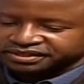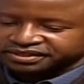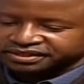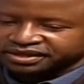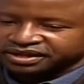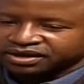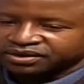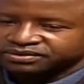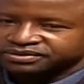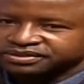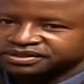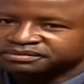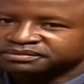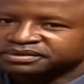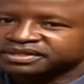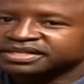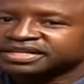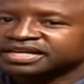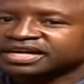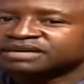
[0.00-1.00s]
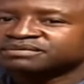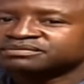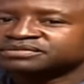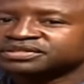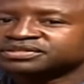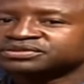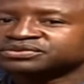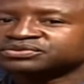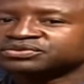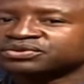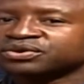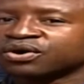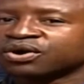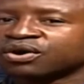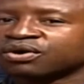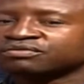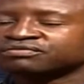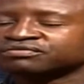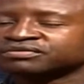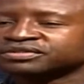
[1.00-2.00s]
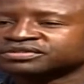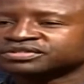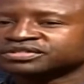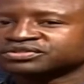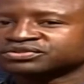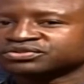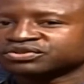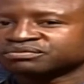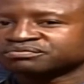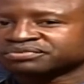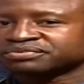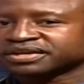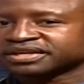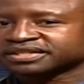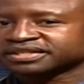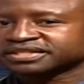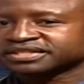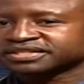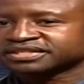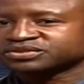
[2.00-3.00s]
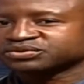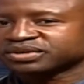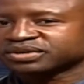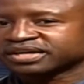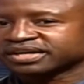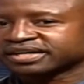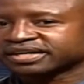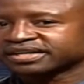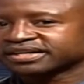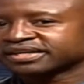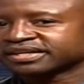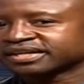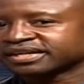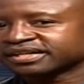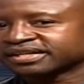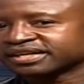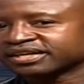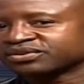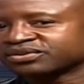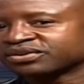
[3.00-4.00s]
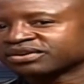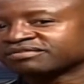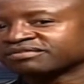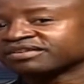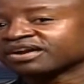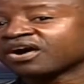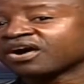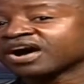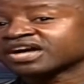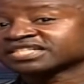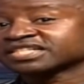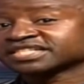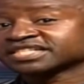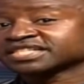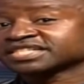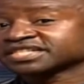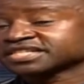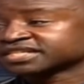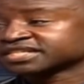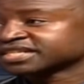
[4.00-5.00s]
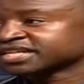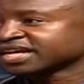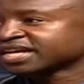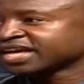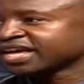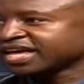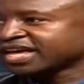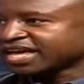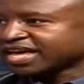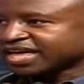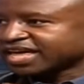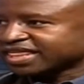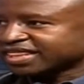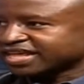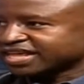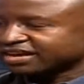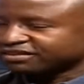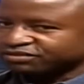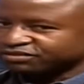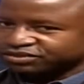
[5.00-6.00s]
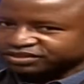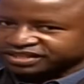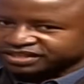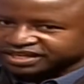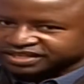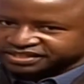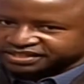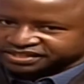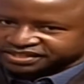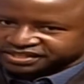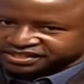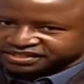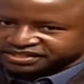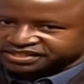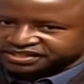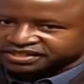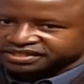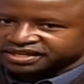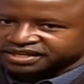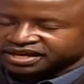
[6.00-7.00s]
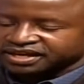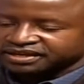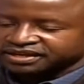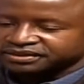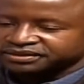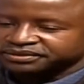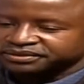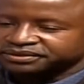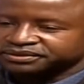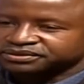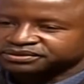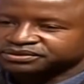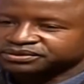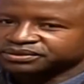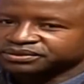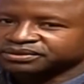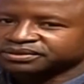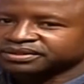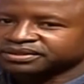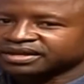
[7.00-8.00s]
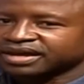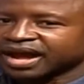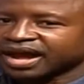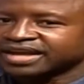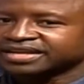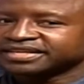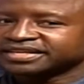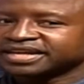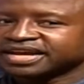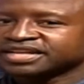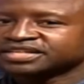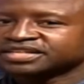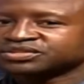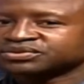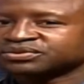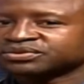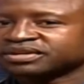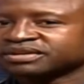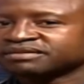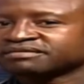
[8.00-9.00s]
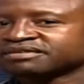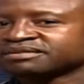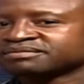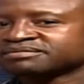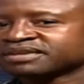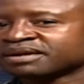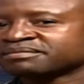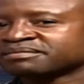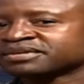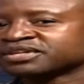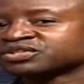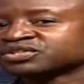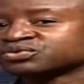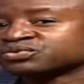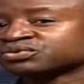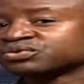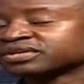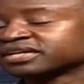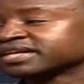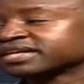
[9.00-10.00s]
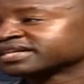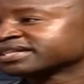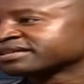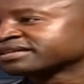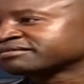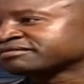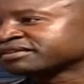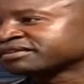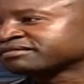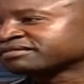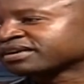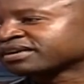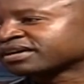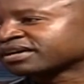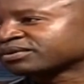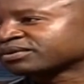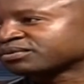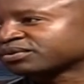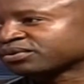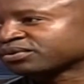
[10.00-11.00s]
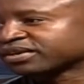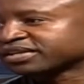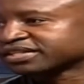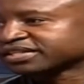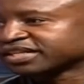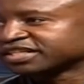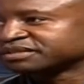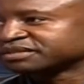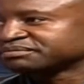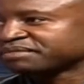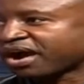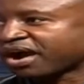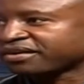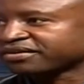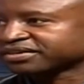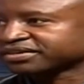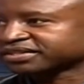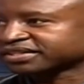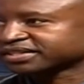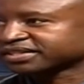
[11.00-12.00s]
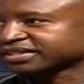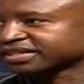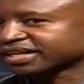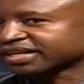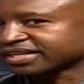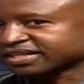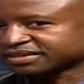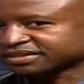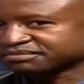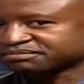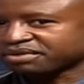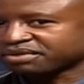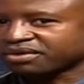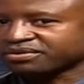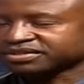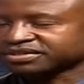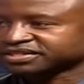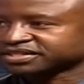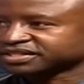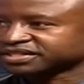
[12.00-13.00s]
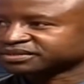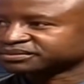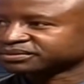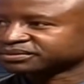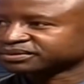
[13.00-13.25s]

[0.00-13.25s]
Now, somebody comes into your office, into your practice, into a clinic, and then you have now ascertained they have otitis externa. You know, so the idea is you give them something to kill the fever. We call it antipyretic, like paracetamol.